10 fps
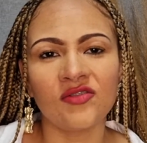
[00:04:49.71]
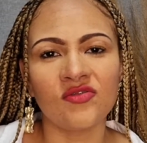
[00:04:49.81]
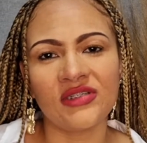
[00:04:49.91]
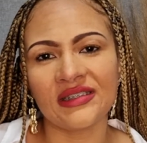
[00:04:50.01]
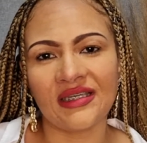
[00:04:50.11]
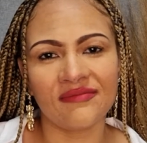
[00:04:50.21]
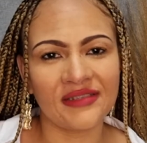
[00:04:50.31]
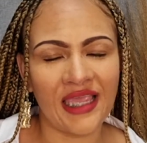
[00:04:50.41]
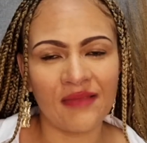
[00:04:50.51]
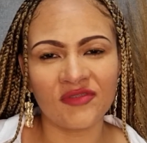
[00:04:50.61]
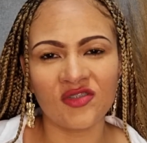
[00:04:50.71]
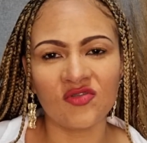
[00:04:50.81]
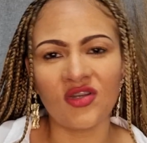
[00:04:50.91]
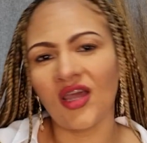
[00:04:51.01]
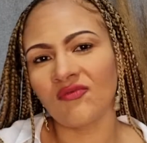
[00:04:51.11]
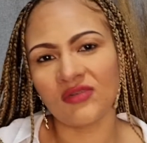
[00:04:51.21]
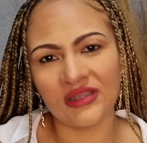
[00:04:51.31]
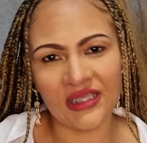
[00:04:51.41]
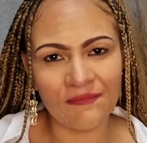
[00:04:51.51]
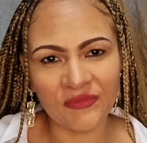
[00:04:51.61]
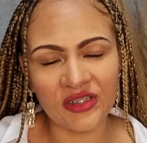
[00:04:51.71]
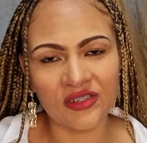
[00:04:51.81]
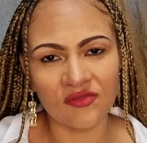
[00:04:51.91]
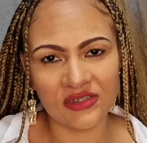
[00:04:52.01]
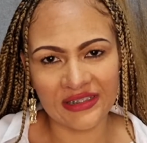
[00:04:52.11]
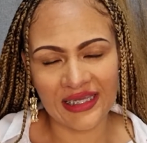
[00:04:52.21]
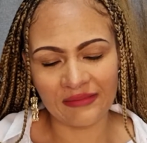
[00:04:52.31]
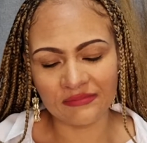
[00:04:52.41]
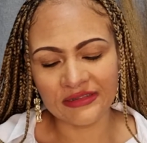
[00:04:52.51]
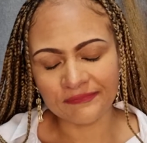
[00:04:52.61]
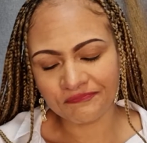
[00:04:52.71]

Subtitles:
during tough times and to laugh with them in the good times.